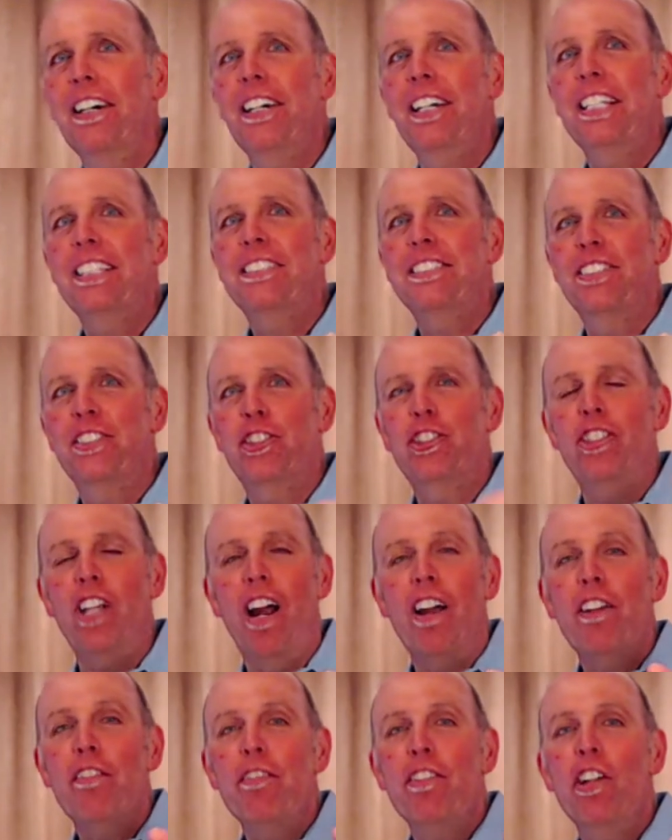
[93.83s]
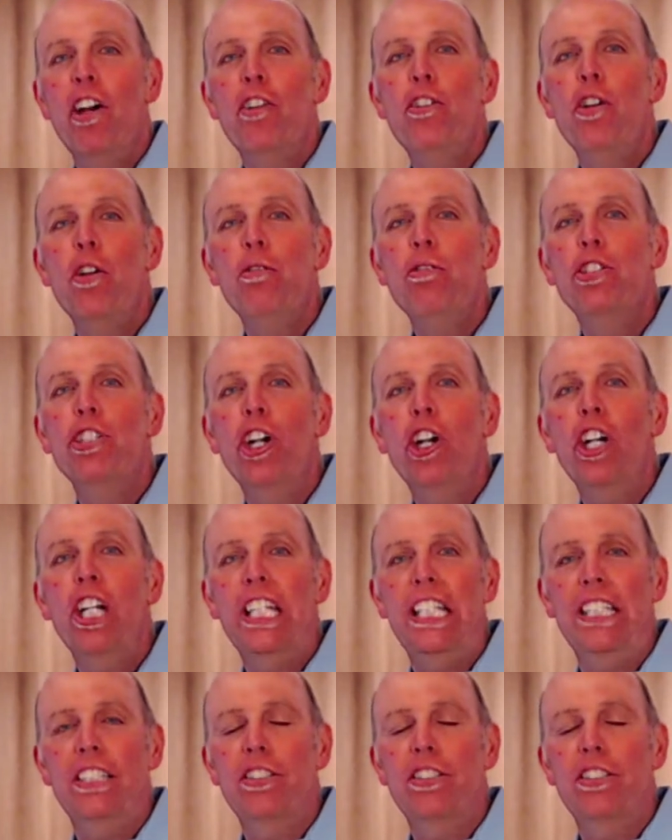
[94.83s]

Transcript: It's the start of an unknown journey.